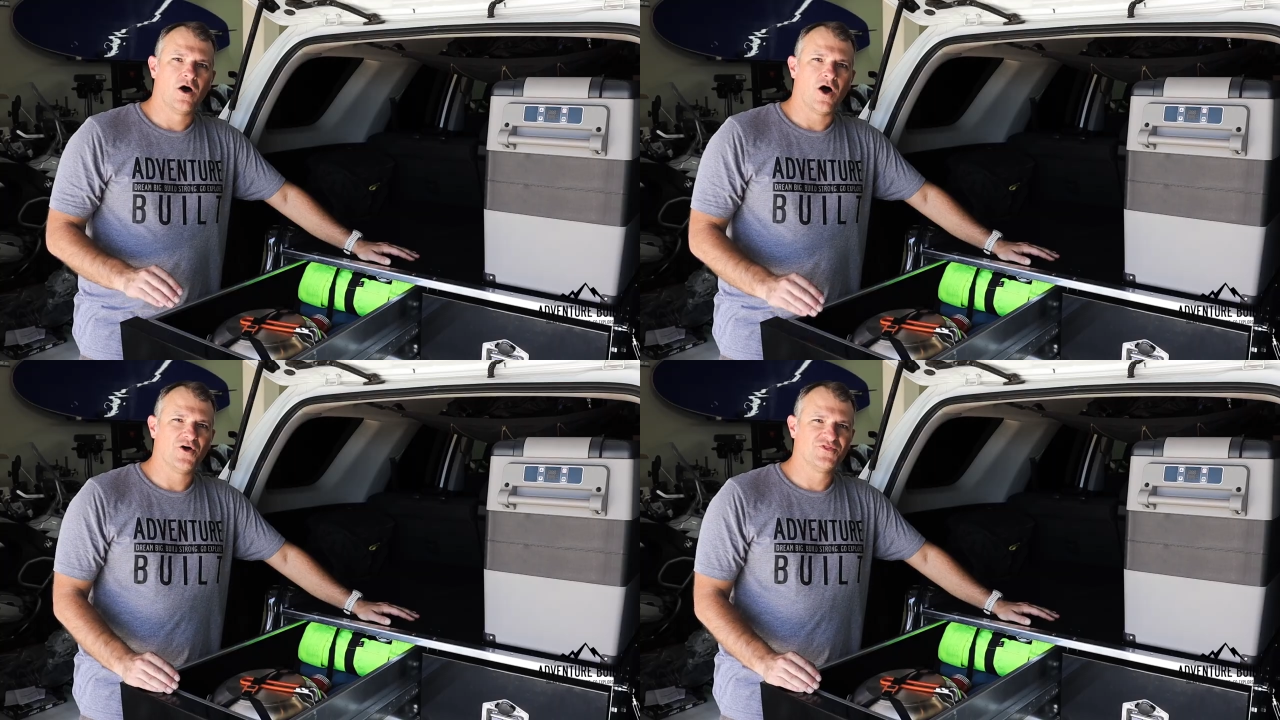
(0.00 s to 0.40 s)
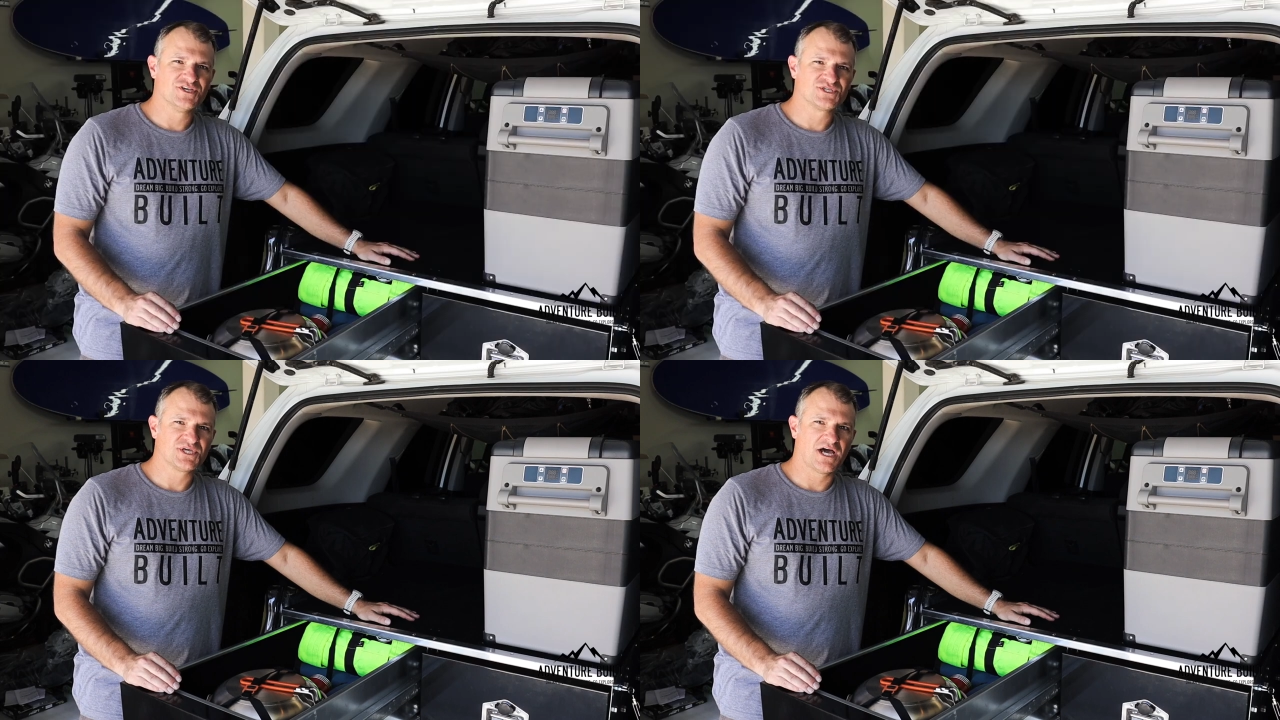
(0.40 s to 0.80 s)
On
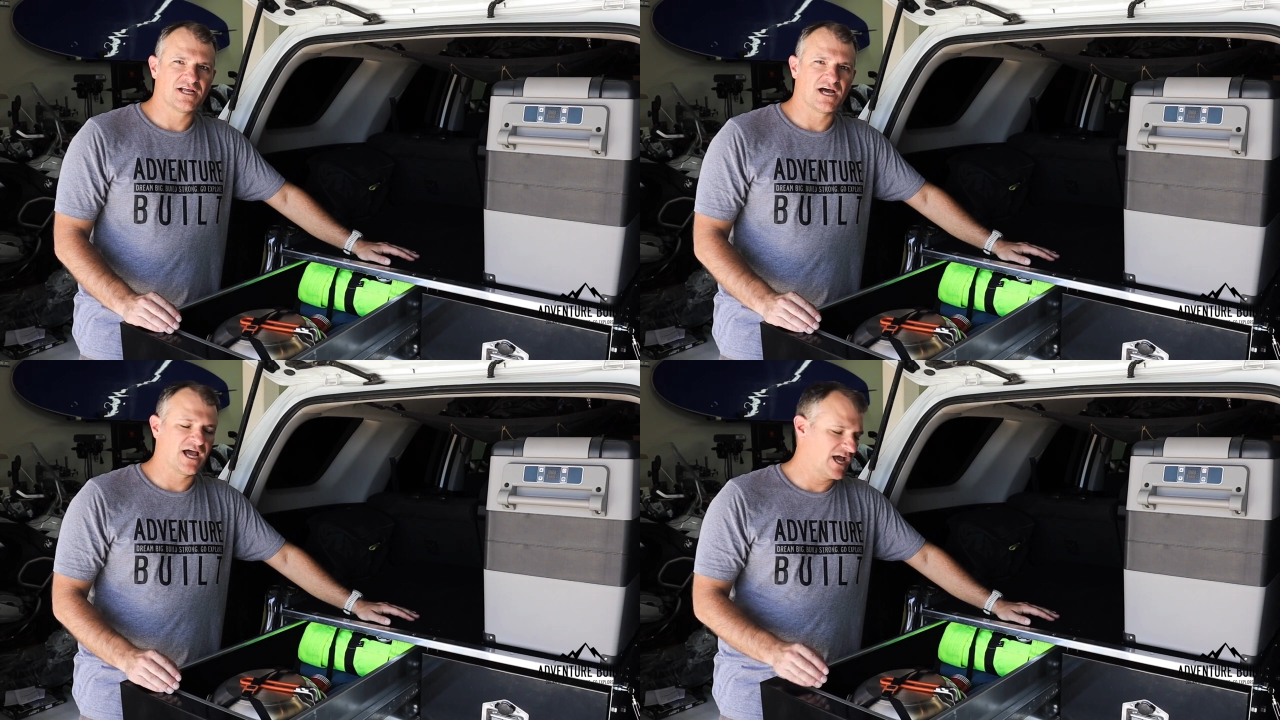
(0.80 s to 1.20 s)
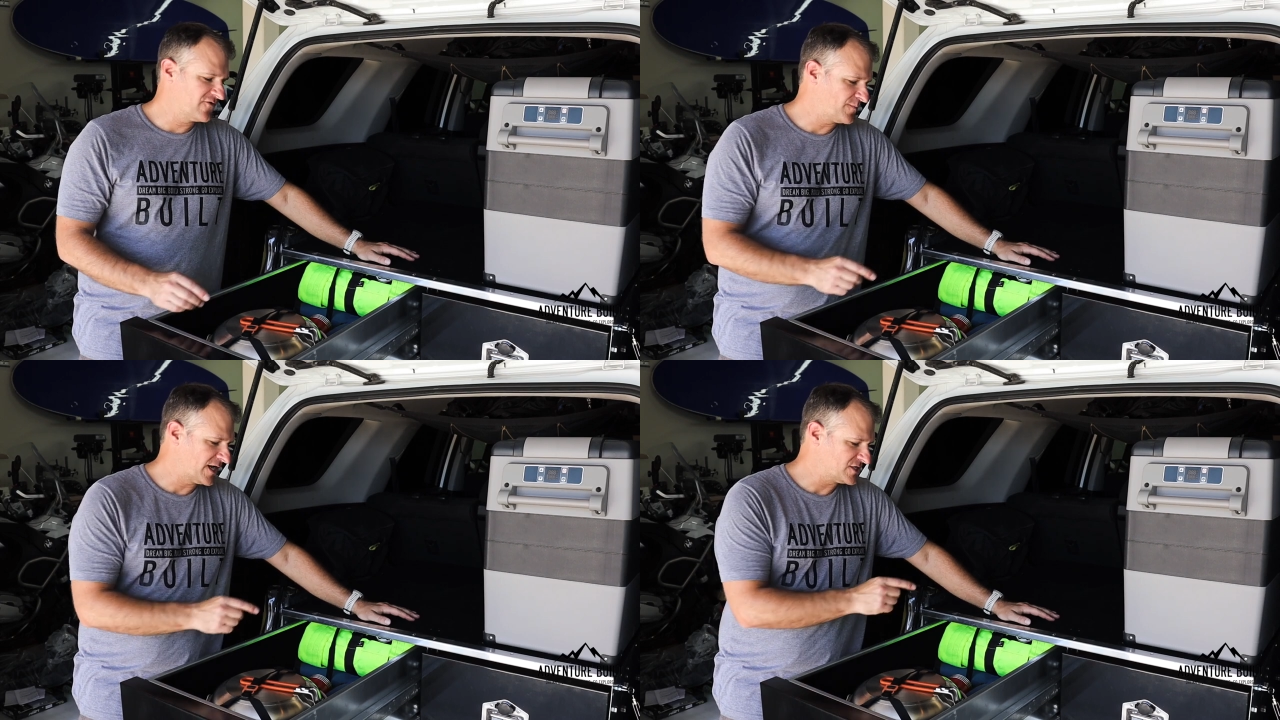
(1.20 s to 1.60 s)
this side, I
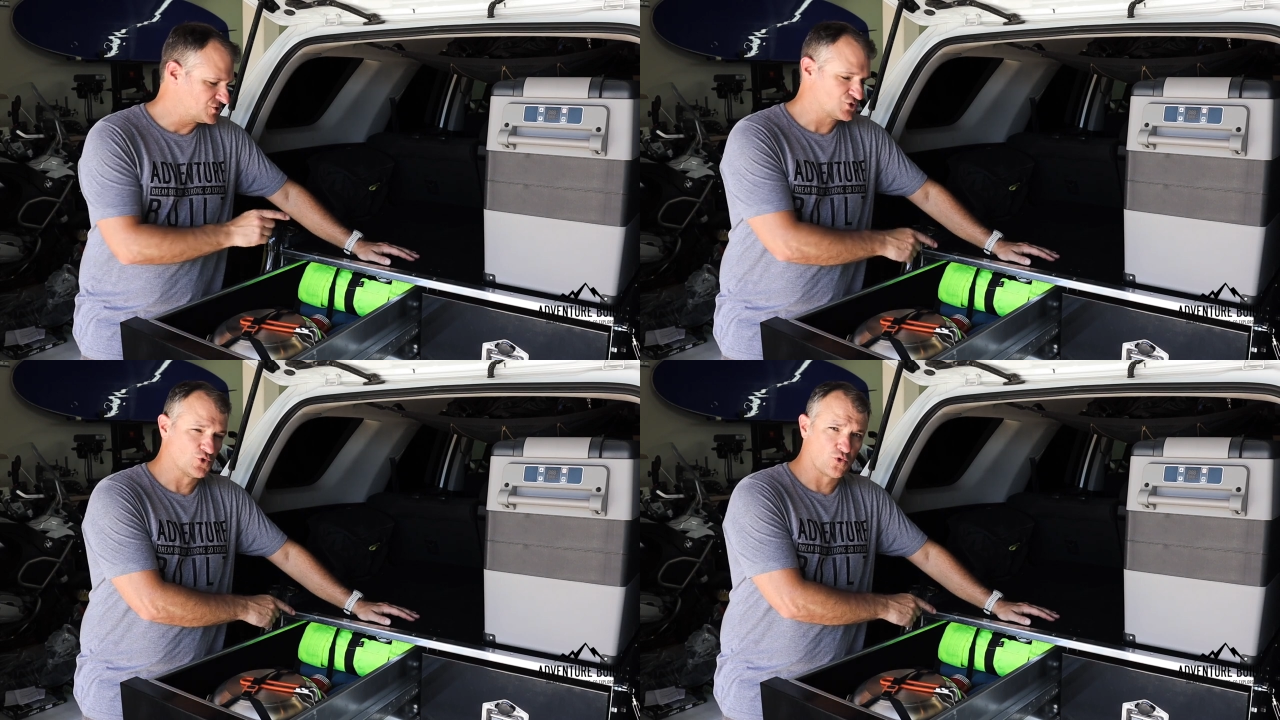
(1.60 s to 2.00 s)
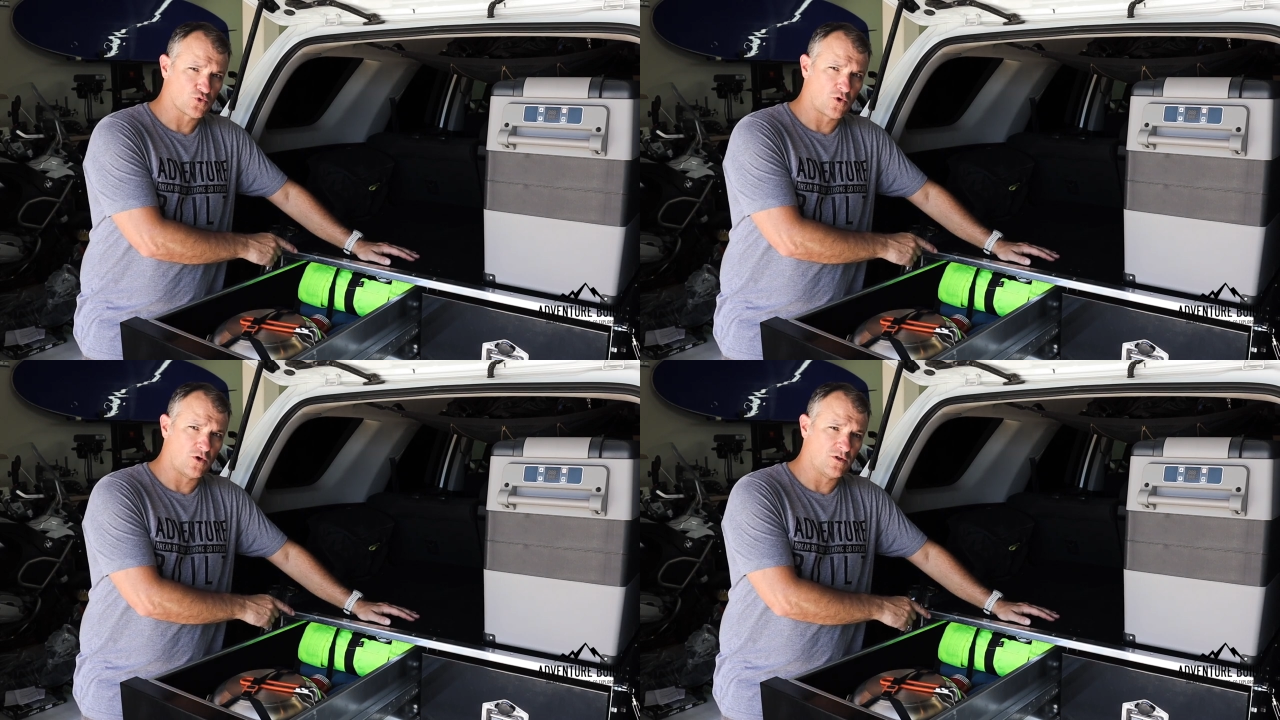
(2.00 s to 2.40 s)
have my tool
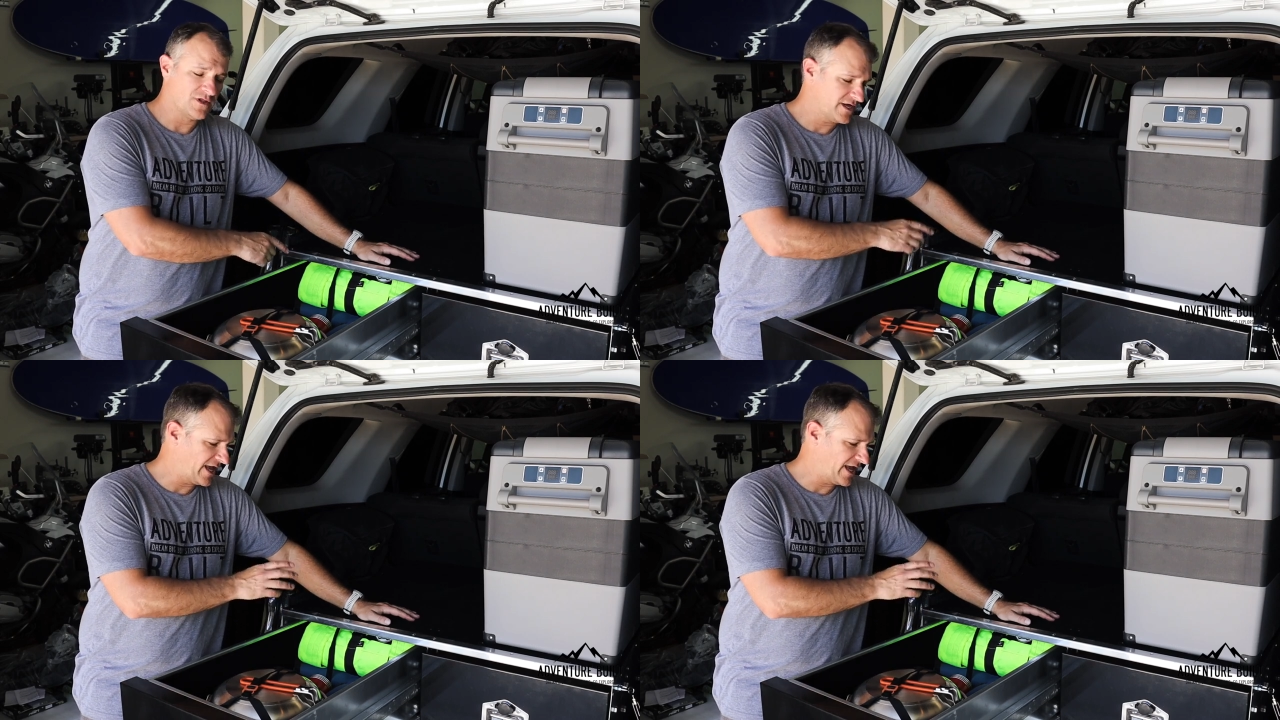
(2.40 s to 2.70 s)
roll